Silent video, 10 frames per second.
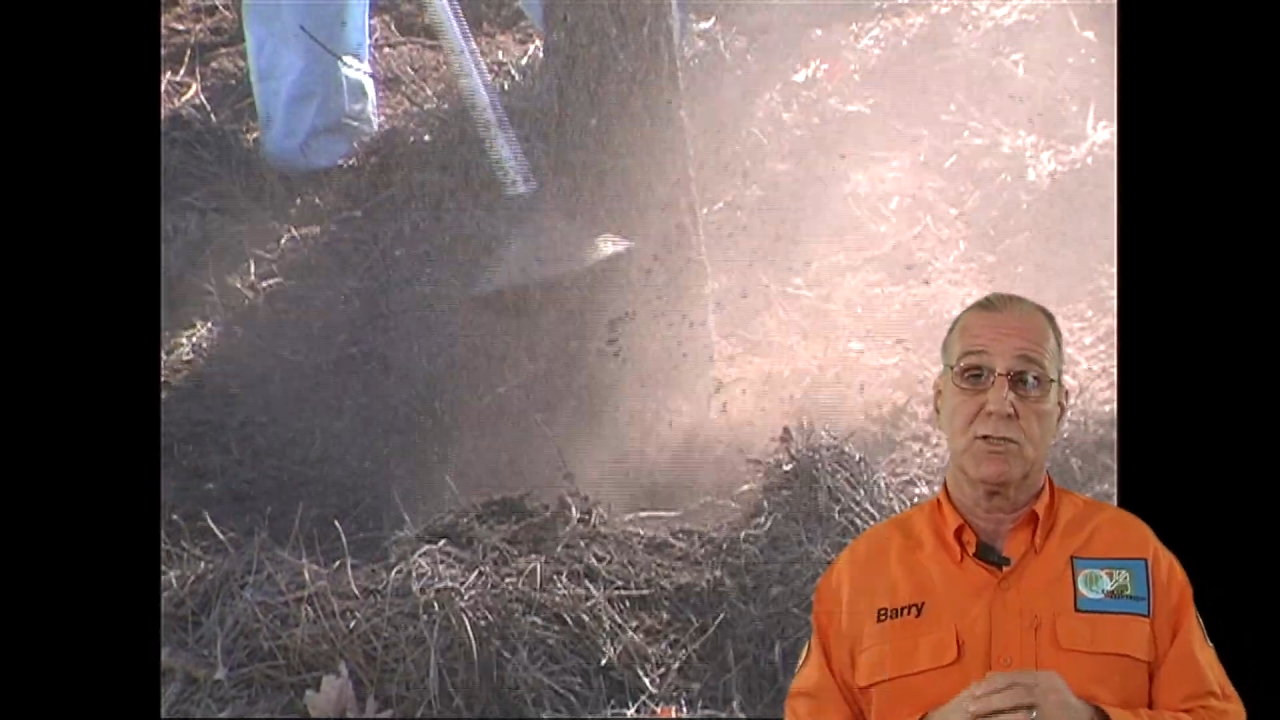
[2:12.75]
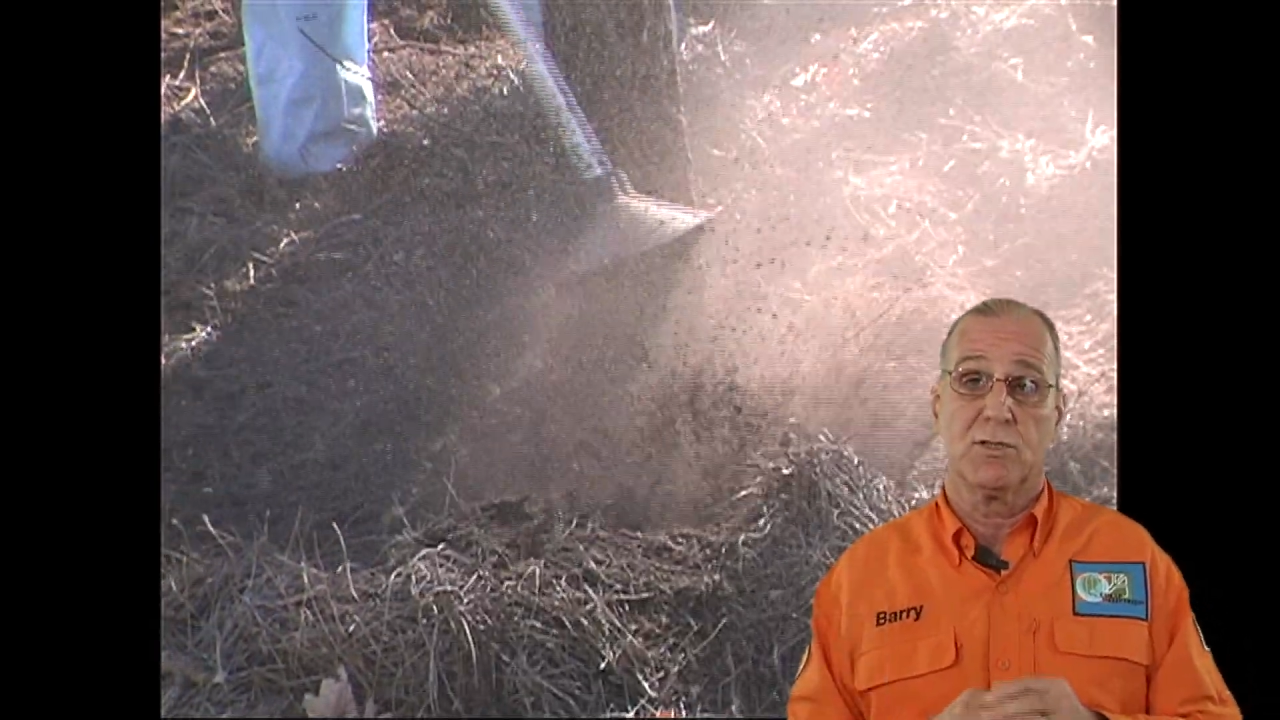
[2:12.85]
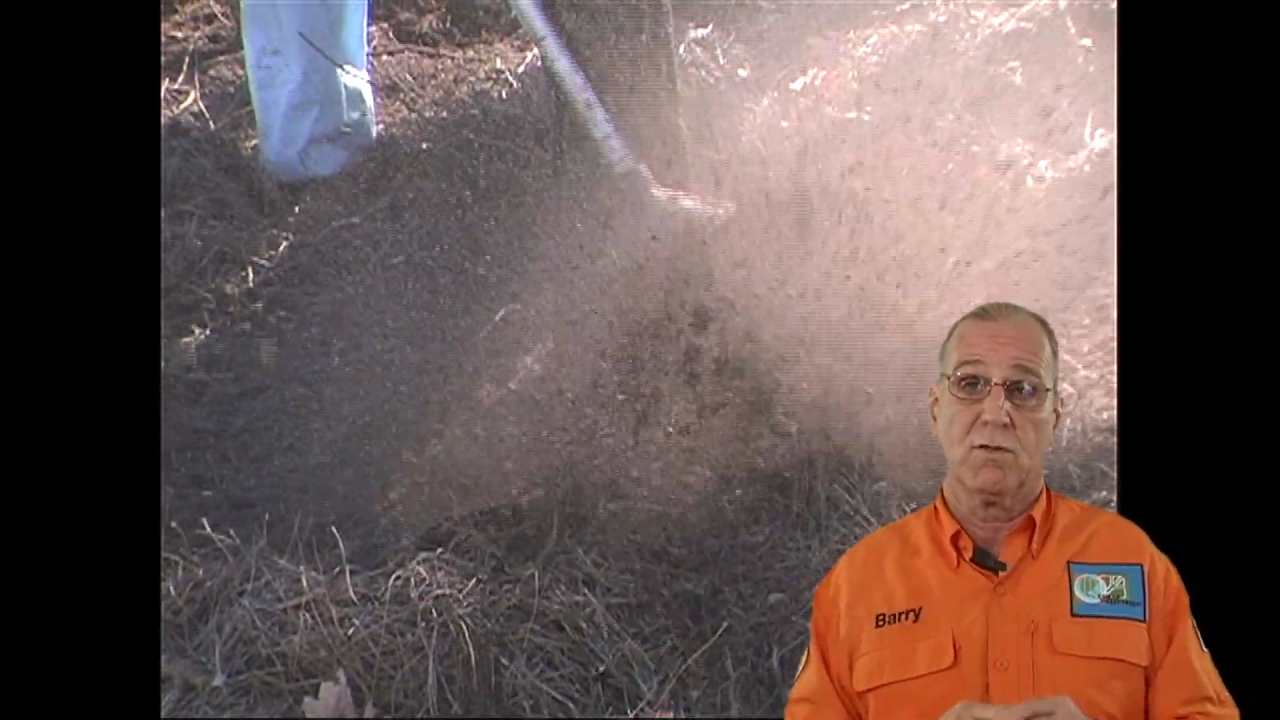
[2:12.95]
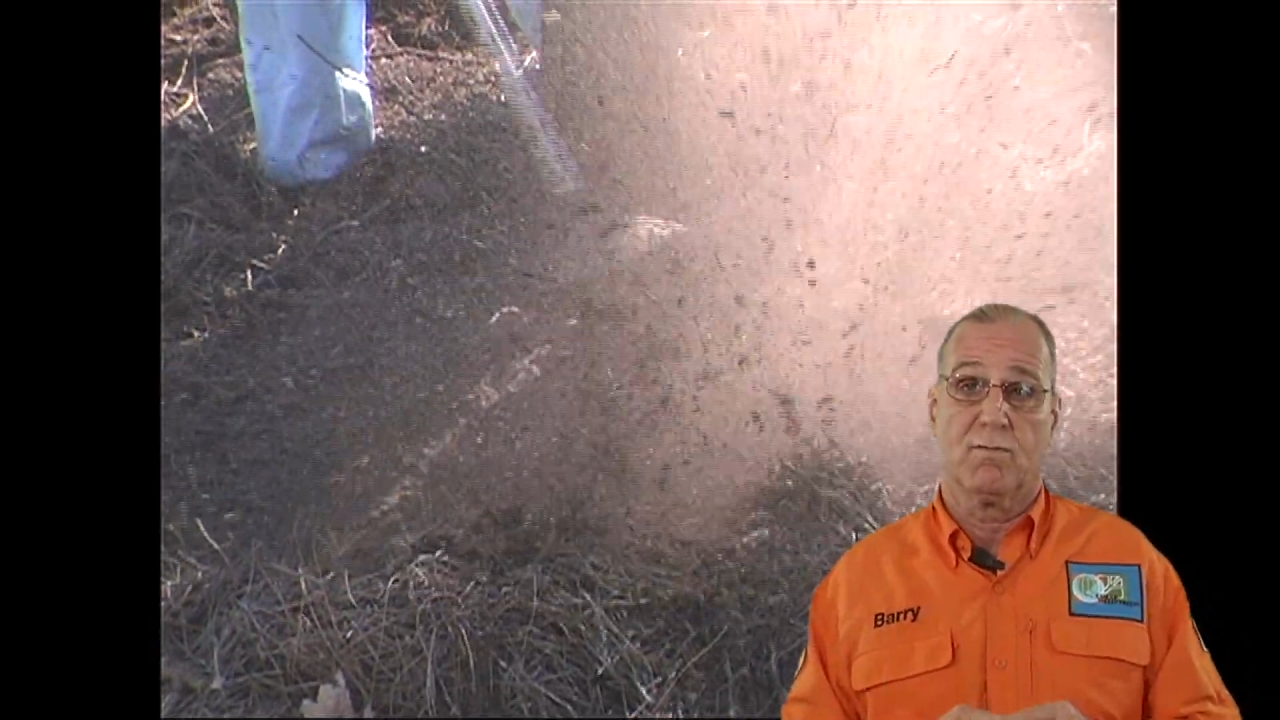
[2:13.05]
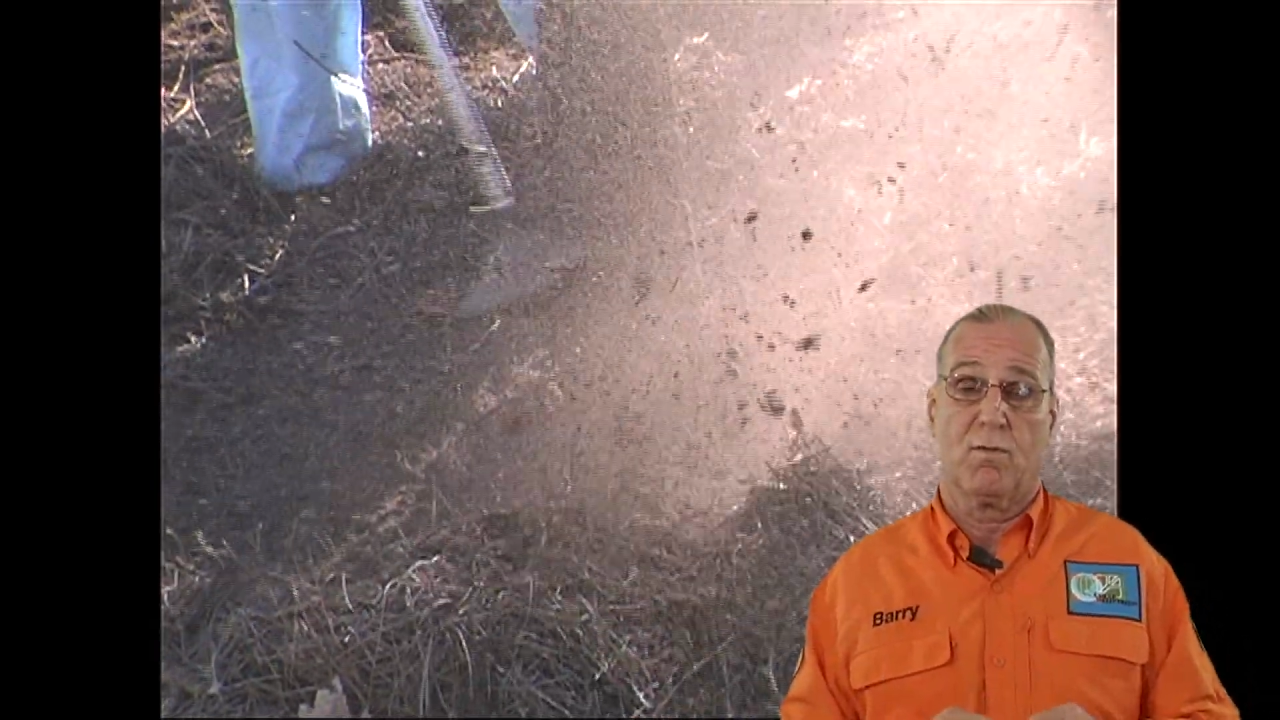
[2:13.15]
and
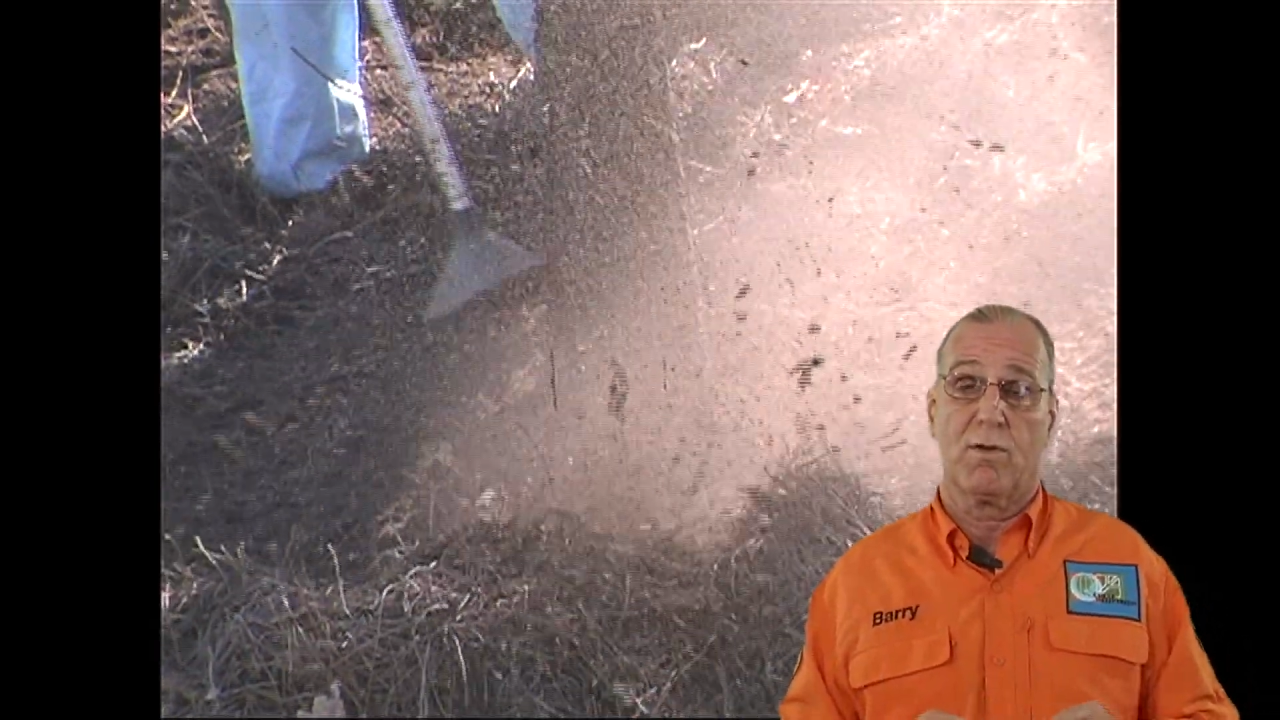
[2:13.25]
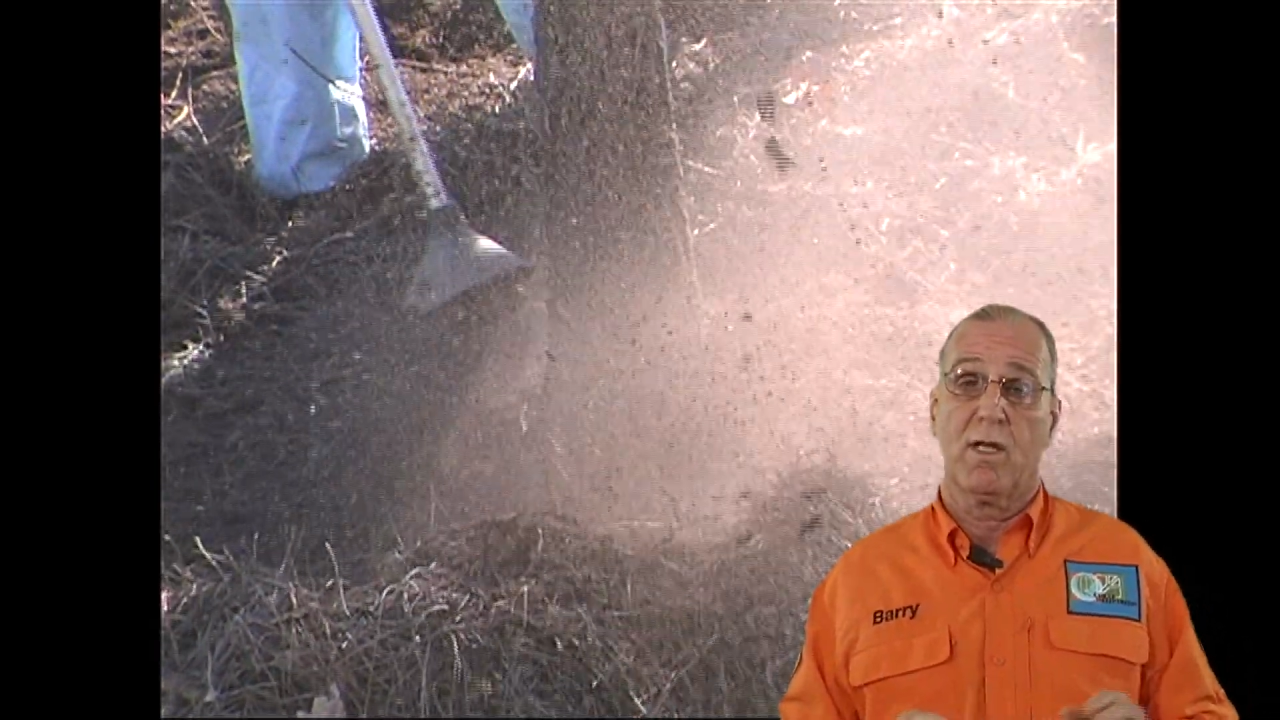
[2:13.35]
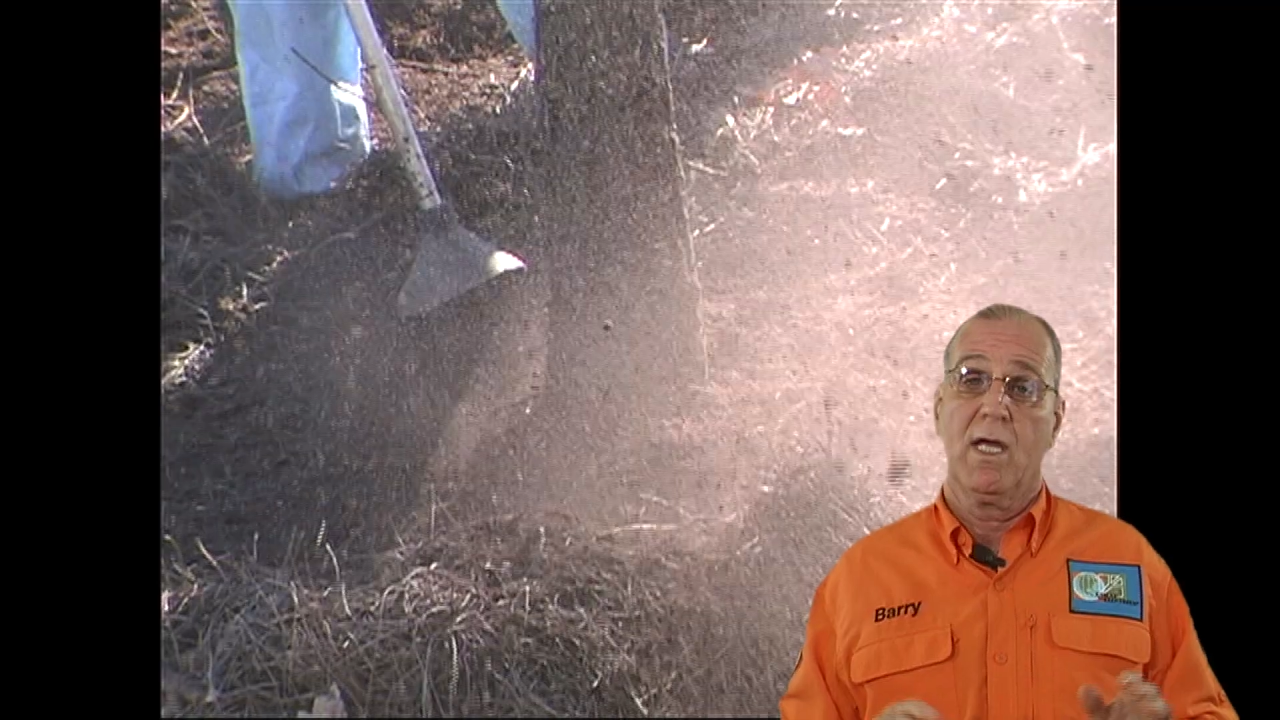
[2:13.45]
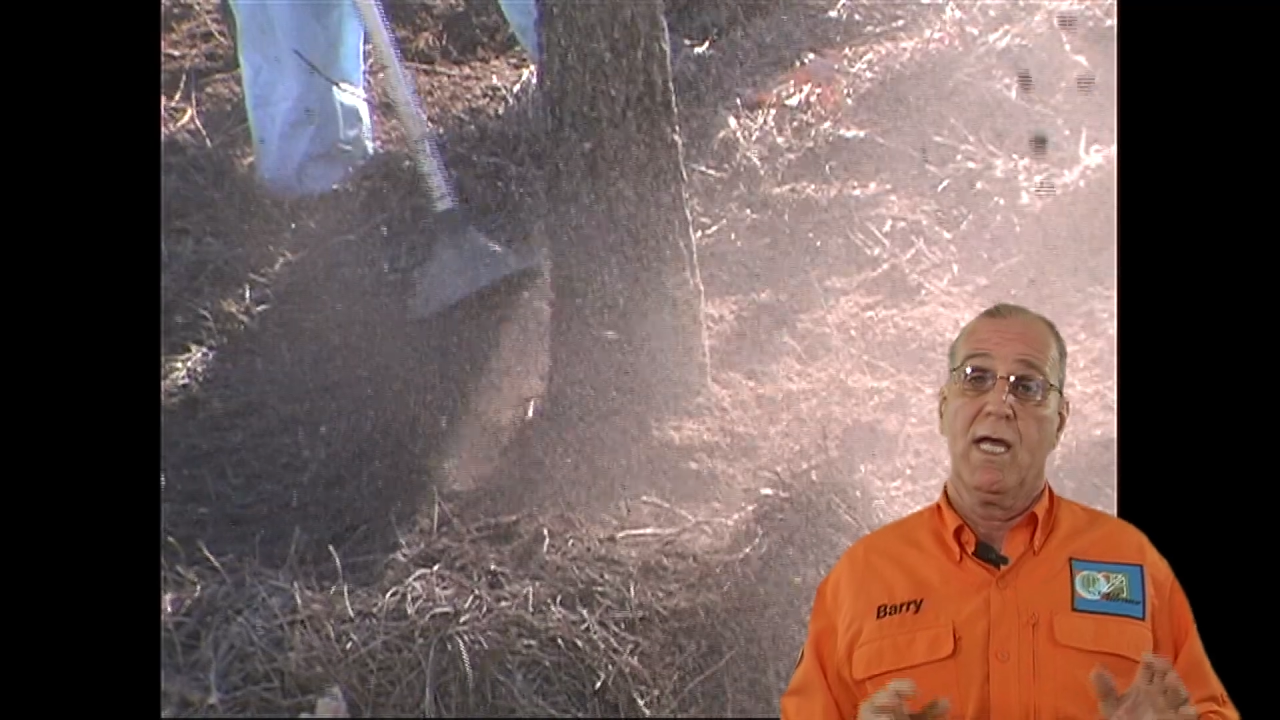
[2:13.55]
so forth.